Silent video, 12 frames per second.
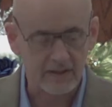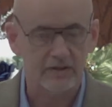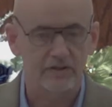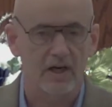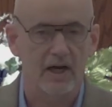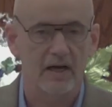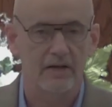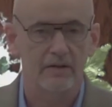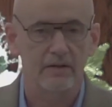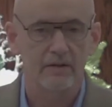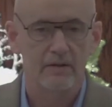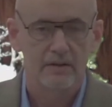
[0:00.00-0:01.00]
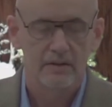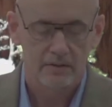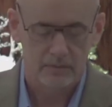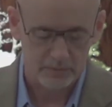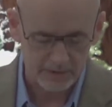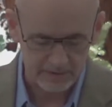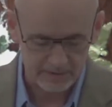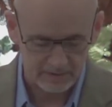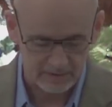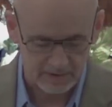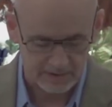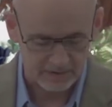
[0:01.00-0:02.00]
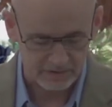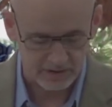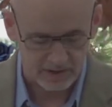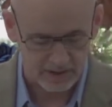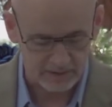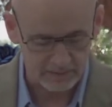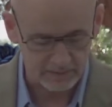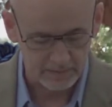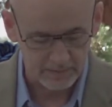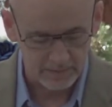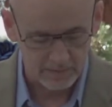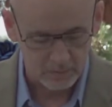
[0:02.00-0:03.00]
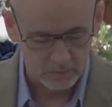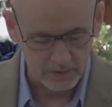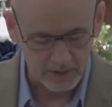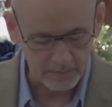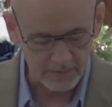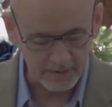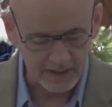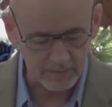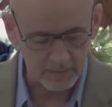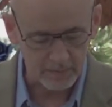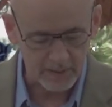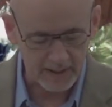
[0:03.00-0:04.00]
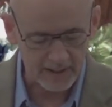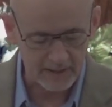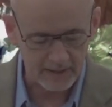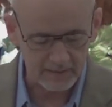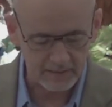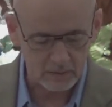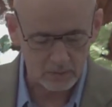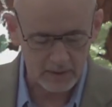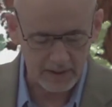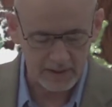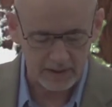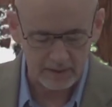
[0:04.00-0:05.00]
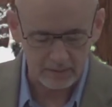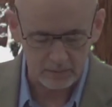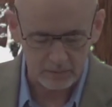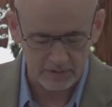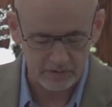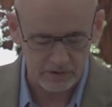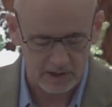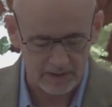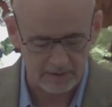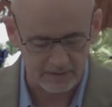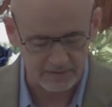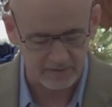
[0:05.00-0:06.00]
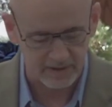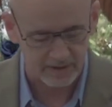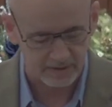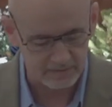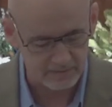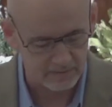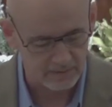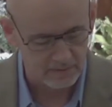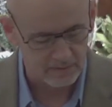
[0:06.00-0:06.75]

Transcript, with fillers: like a child, reason like a child. When I became a man, I did away with childish things.